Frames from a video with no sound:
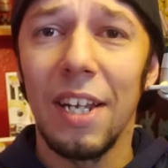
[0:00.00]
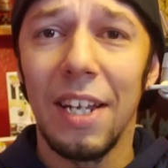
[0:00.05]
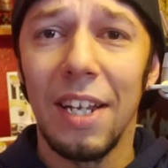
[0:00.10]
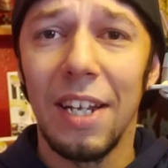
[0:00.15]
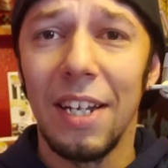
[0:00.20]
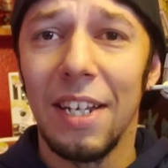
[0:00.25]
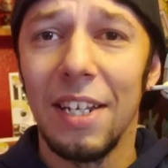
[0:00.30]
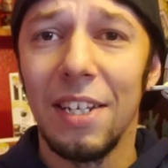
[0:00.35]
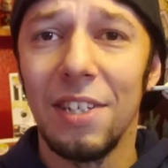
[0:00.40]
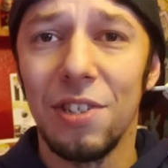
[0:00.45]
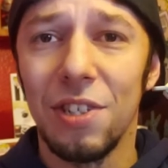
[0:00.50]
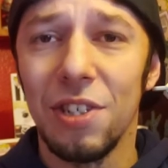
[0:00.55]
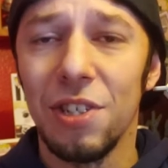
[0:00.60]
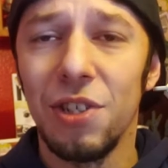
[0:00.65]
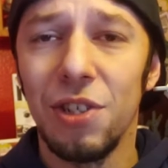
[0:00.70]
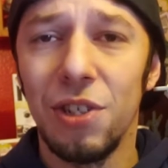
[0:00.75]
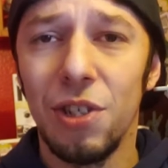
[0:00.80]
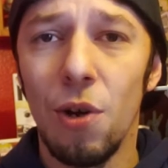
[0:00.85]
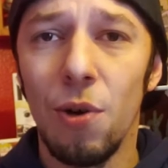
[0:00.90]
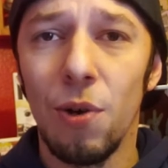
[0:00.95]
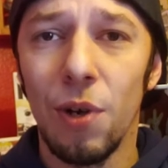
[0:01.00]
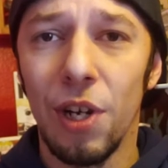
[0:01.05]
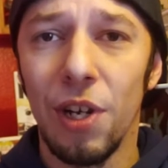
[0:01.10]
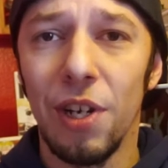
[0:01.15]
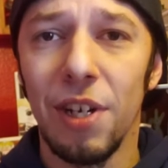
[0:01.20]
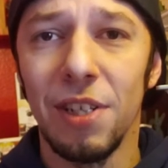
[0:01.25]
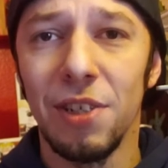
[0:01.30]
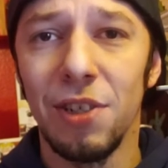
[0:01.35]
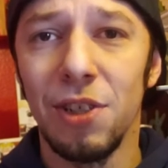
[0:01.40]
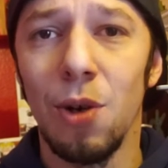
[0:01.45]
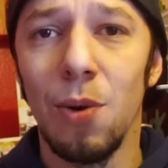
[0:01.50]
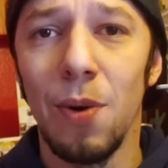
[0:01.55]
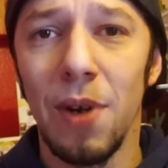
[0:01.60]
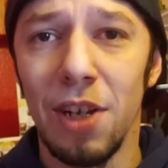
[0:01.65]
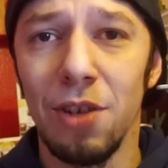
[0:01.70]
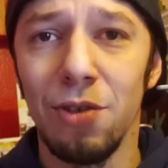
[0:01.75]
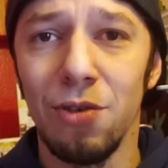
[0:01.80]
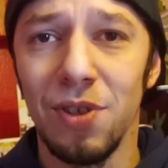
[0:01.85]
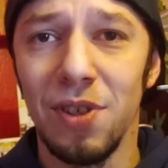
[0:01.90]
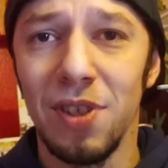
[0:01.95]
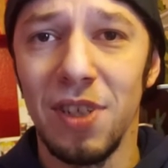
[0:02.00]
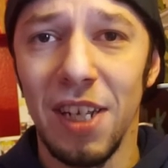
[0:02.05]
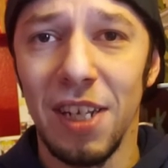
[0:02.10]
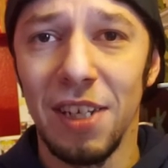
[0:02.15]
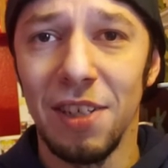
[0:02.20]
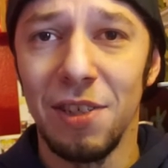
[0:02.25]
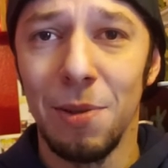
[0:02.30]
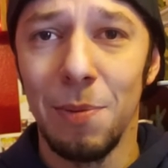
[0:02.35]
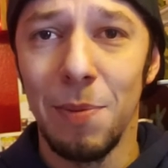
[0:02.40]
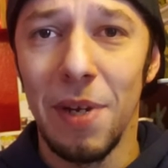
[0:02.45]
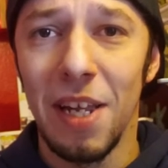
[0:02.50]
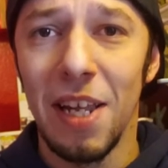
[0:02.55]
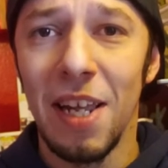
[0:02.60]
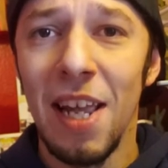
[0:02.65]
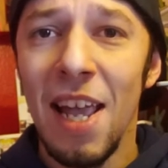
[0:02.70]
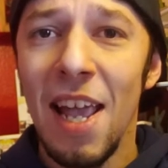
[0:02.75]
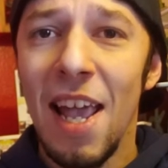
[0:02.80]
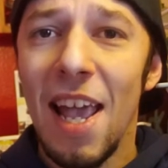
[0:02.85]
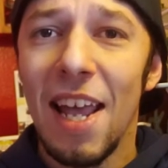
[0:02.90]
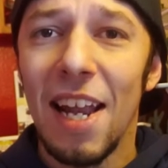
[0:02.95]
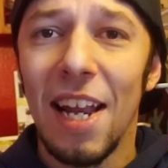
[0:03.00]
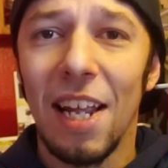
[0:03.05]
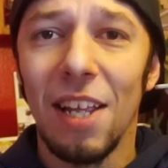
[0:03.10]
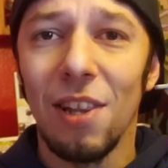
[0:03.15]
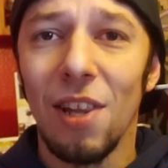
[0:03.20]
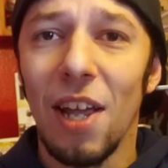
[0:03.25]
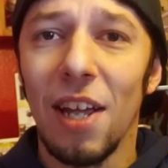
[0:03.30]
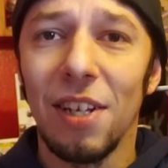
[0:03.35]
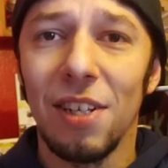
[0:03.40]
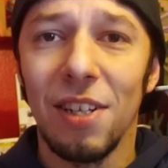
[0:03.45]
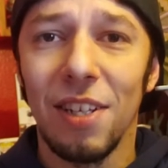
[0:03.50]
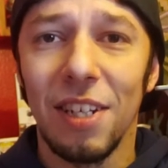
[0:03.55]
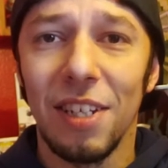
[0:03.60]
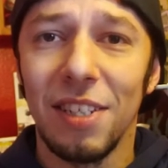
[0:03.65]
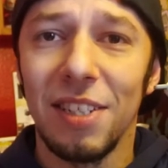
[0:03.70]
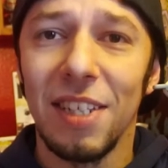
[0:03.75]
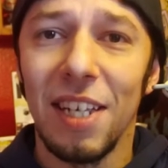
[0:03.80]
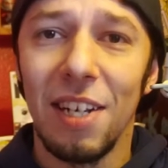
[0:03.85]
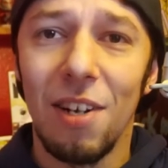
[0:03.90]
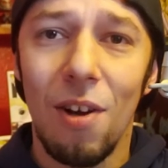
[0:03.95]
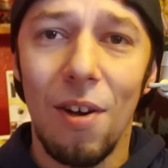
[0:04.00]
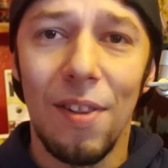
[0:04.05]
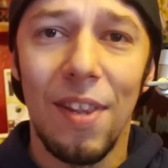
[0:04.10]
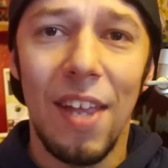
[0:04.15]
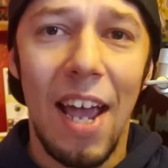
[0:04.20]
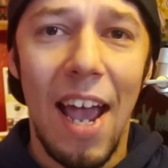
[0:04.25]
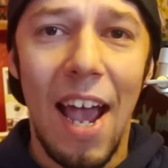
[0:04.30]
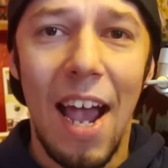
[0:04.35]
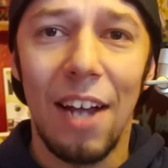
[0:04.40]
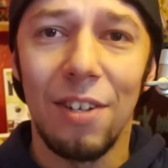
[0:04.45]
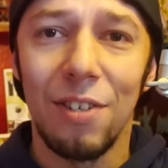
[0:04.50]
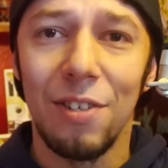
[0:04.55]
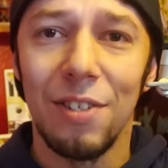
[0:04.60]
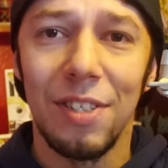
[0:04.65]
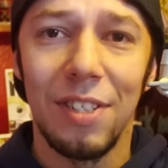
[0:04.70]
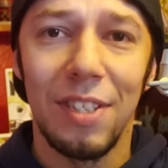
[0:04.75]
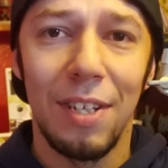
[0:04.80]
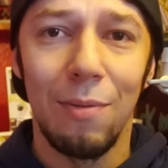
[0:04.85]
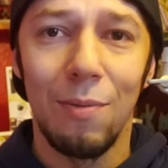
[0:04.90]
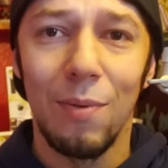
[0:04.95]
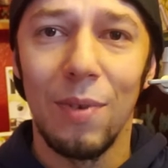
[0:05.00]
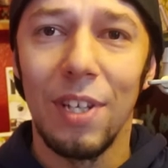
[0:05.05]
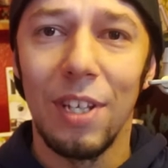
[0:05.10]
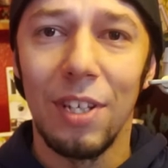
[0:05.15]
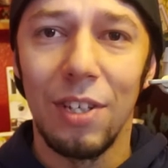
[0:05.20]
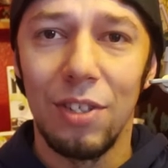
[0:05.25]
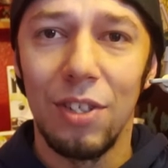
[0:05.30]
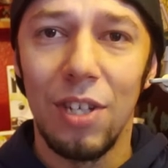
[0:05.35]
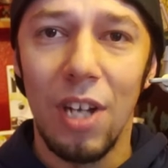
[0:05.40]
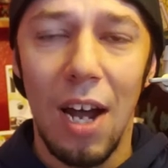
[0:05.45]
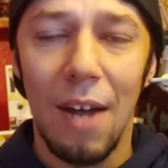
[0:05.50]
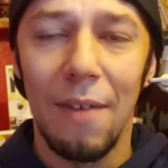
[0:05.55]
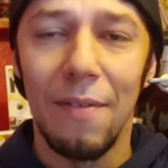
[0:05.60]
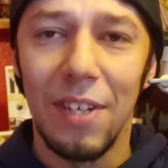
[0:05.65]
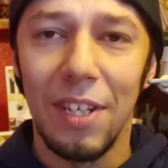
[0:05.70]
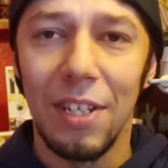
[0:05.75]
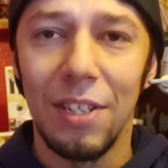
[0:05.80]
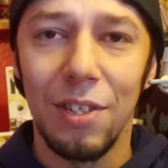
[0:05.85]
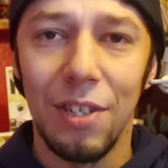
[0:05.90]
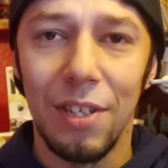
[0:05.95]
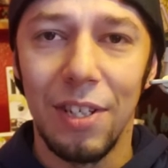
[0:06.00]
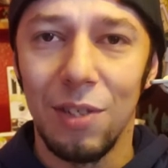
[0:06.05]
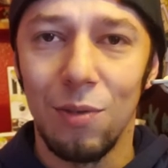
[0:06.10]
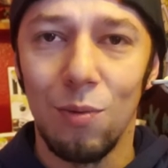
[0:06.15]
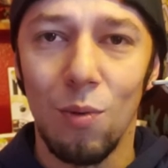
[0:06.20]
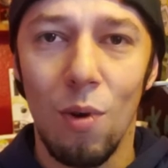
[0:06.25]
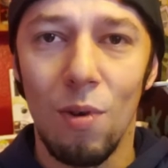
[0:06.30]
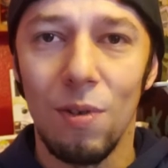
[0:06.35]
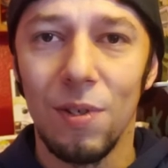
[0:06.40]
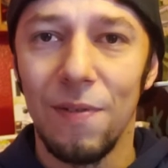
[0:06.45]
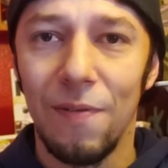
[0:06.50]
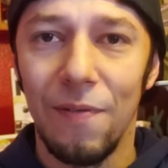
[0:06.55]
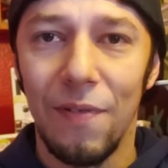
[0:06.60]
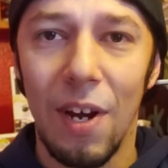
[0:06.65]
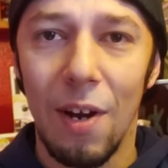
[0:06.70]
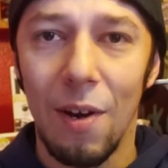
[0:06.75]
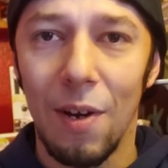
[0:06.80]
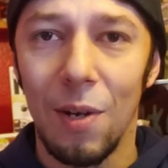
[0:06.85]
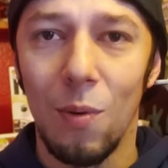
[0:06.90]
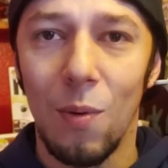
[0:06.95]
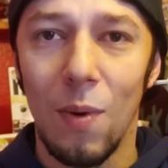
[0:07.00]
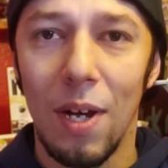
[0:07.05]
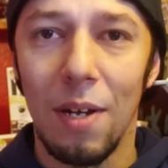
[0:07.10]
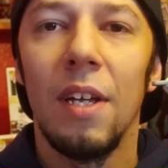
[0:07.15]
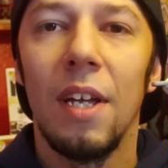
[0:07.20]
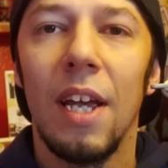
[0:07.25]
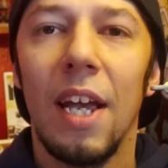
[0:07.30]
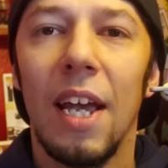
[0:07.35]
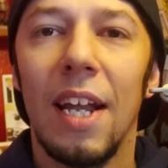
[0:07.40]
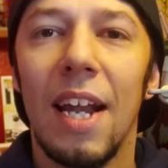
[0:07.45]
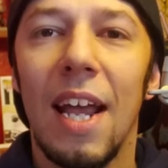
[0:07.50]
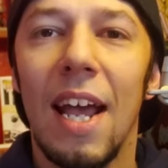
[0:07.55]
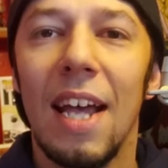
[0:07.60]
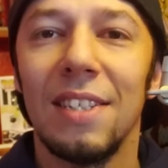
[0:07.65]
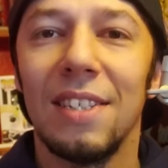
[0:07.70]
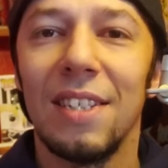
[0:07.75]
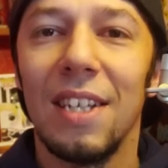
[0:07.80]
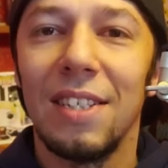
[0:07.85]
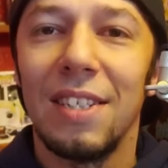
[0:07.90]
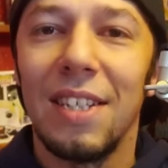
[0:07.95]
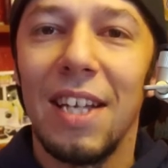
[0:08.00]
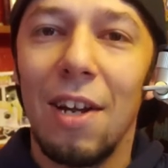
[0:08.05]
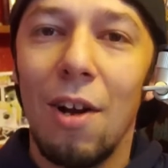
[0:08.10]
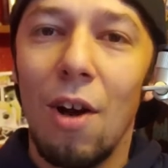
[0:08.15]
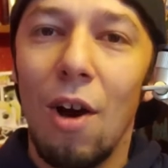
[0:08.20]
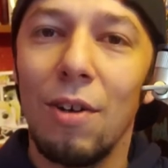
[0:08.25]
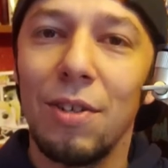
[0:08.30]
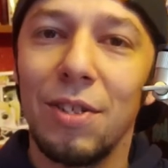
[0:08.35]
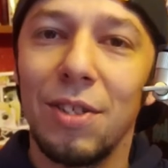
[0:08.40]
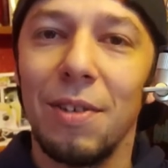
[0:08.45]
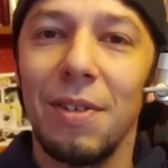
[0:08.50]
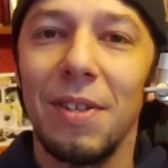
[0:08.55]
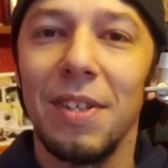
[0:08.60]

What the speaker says: in it is just so good and so interesting to me. And I like I said, all the actors, they really dived into these roles very well. And as I said, also the